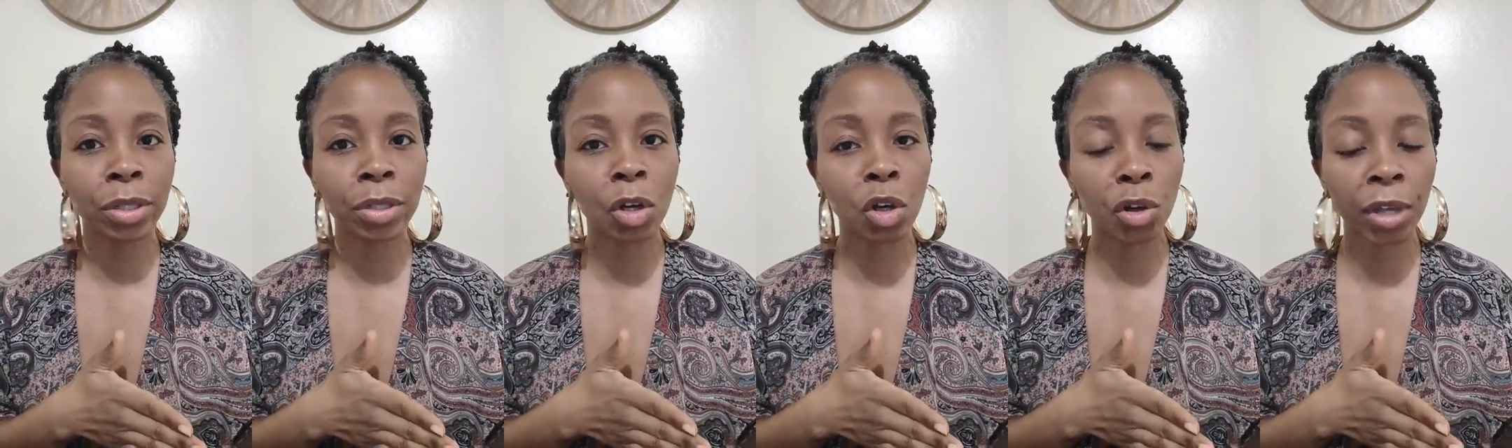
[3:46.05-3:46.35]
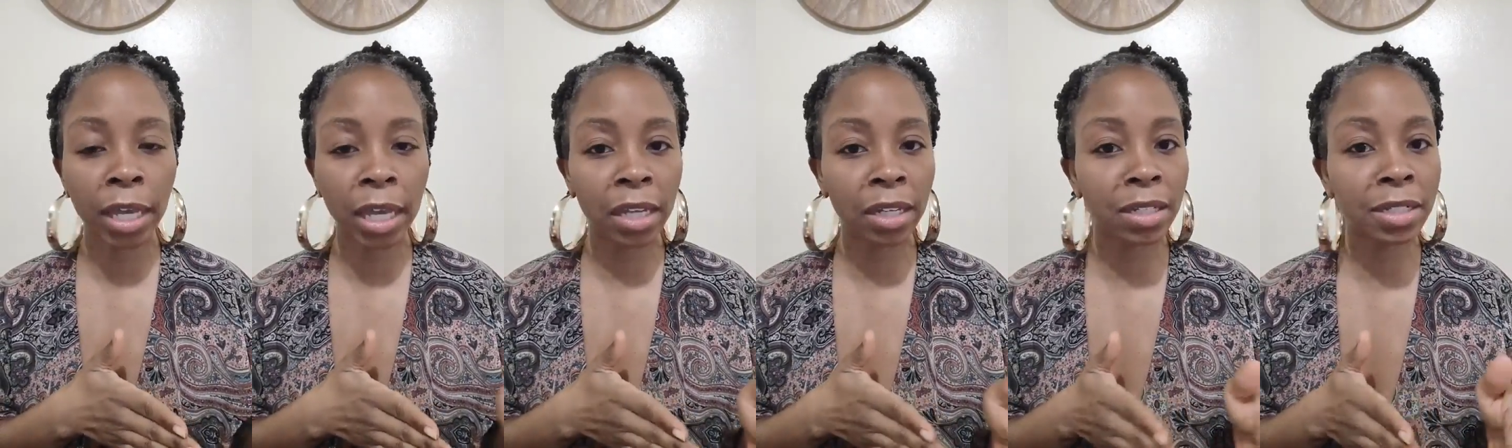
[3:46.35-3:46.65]

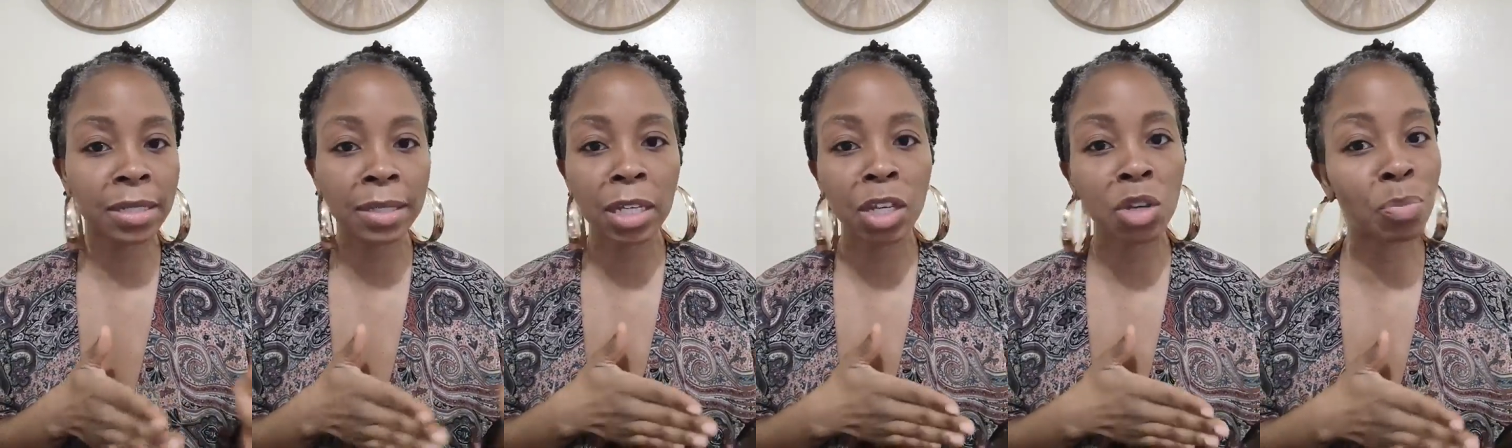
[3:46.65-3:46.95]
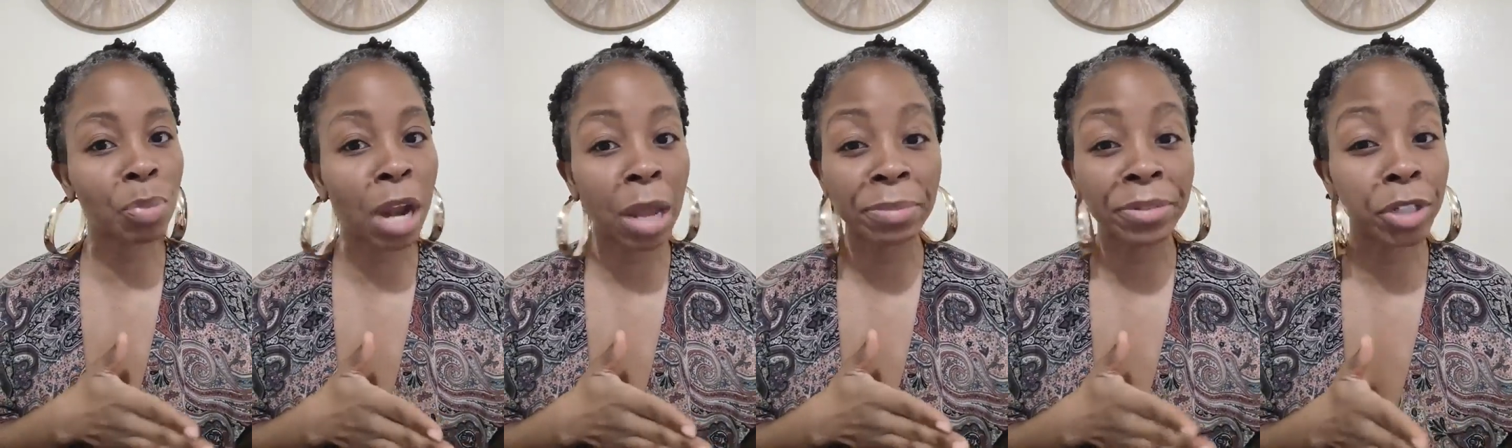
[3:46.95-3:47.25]
okay, this kid
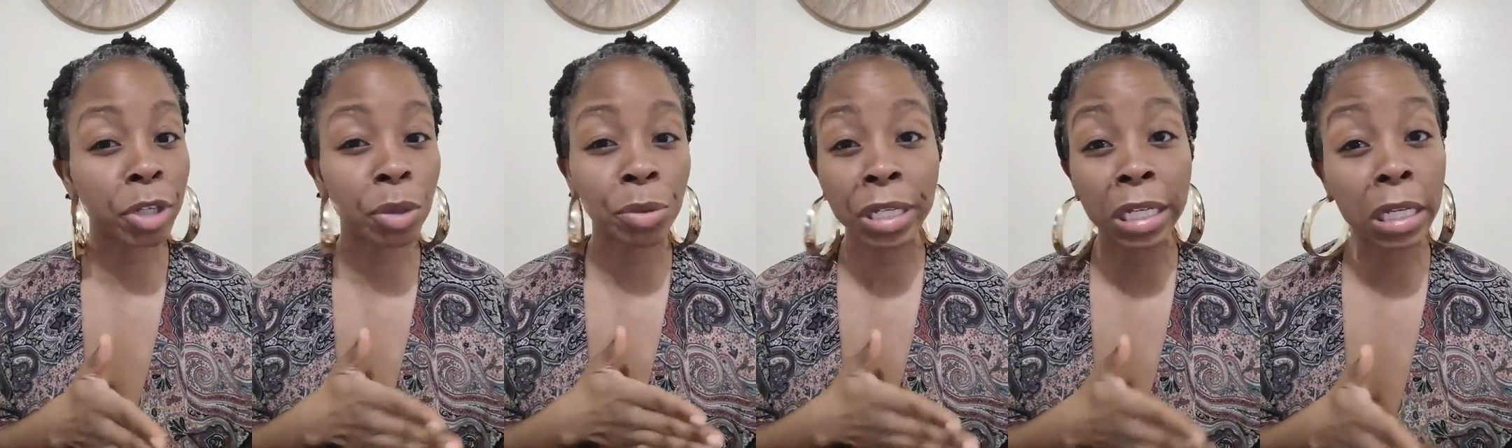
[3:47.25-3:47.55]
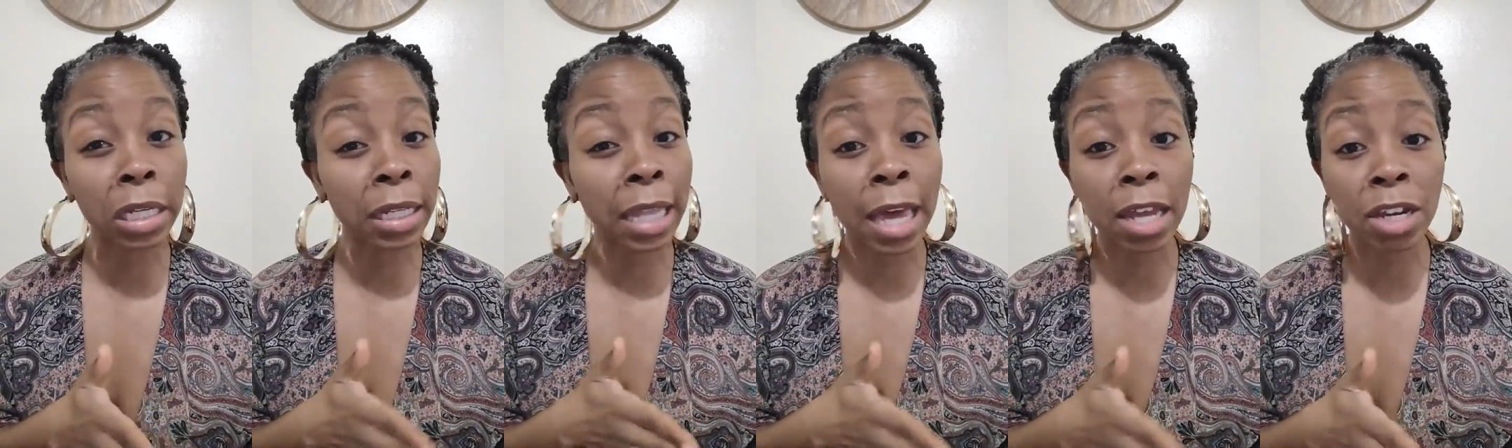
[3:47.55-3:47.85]
probably don't eat
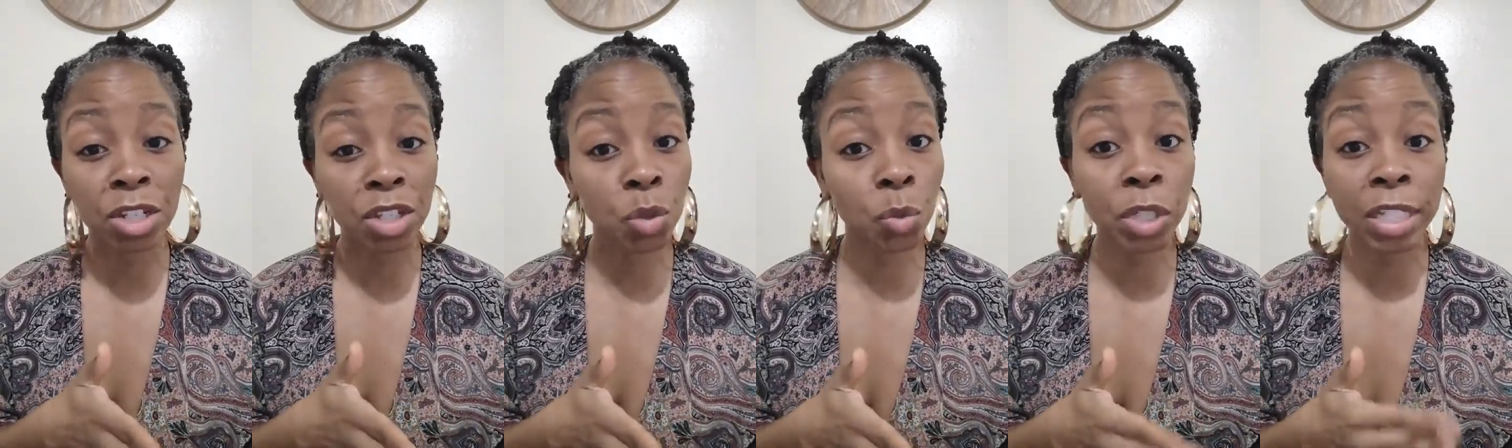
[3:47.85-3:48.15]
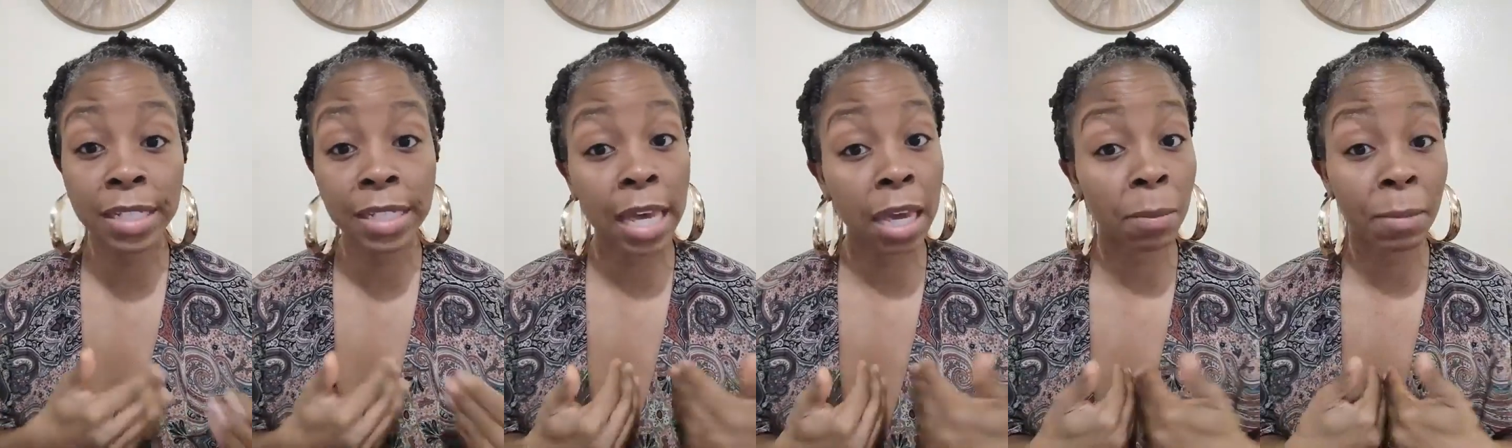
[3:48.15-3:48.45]
a lot of
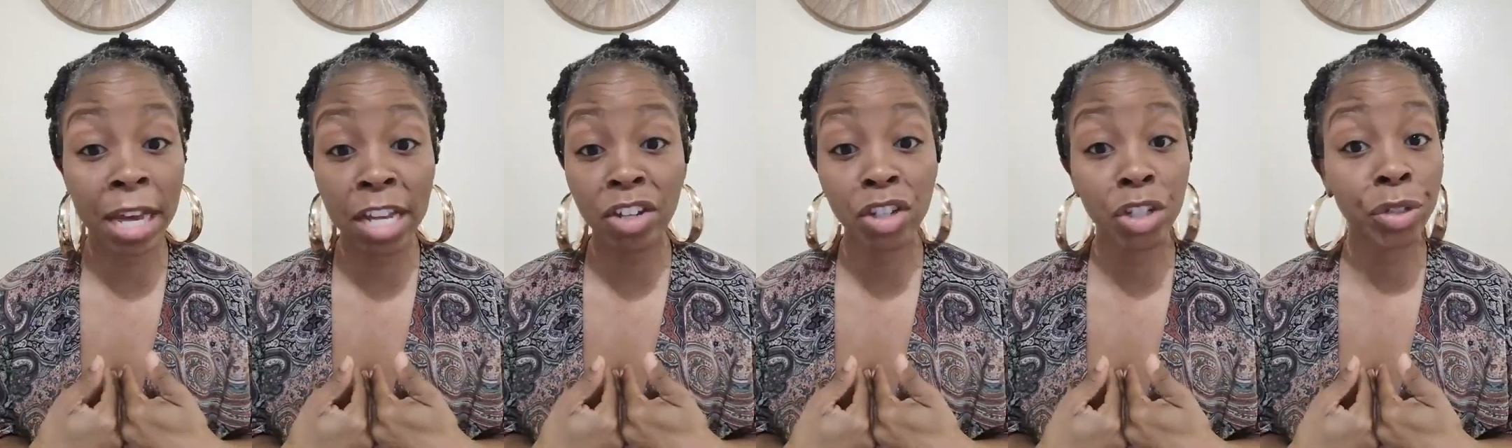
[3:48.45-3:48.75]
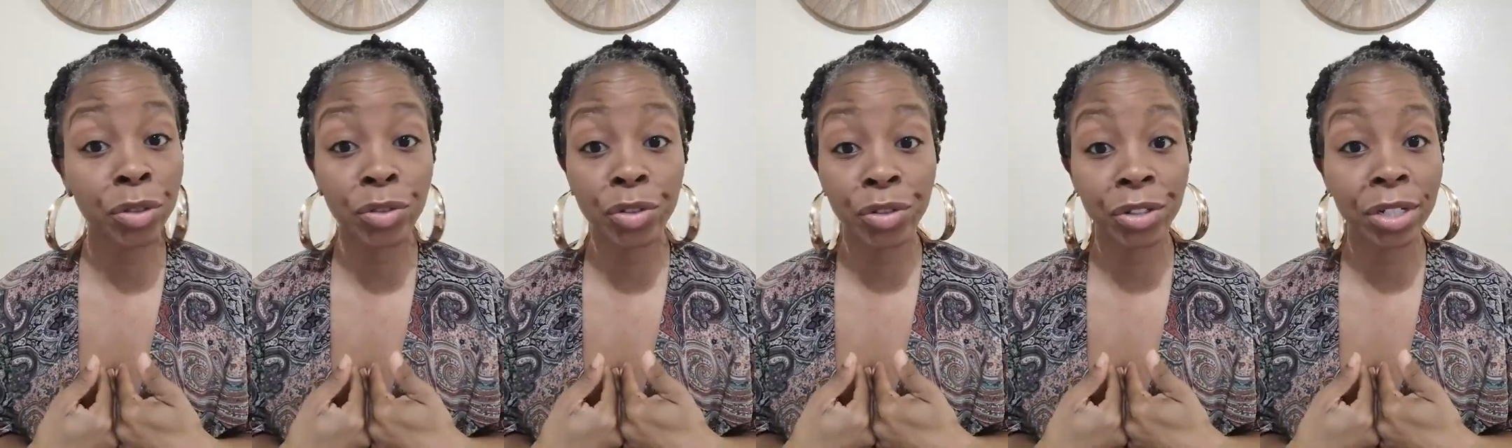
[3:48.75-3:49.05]
sweets like my
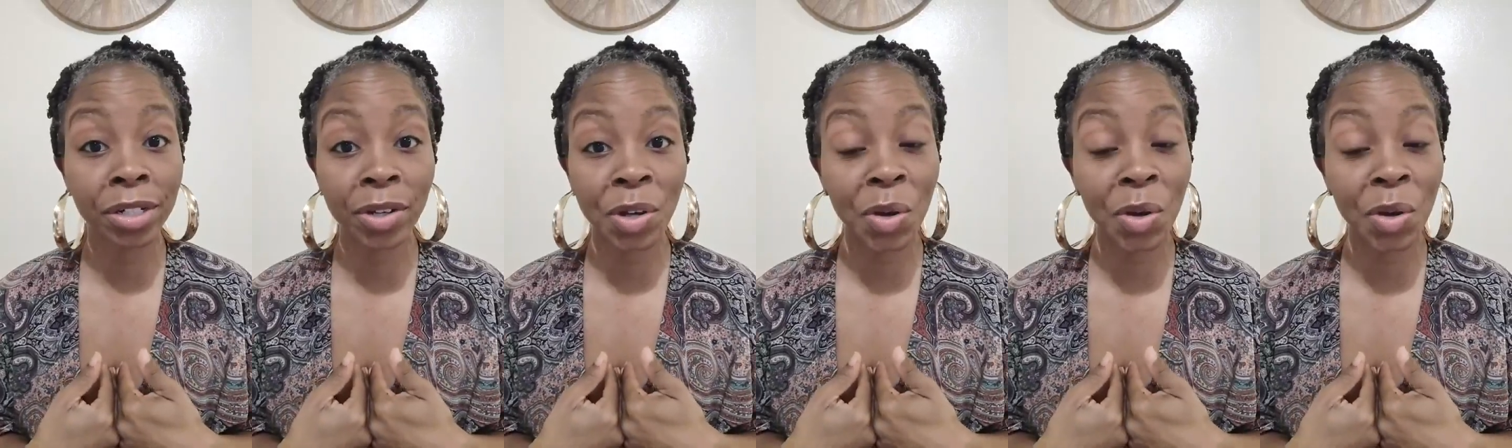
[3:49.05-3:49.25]
children,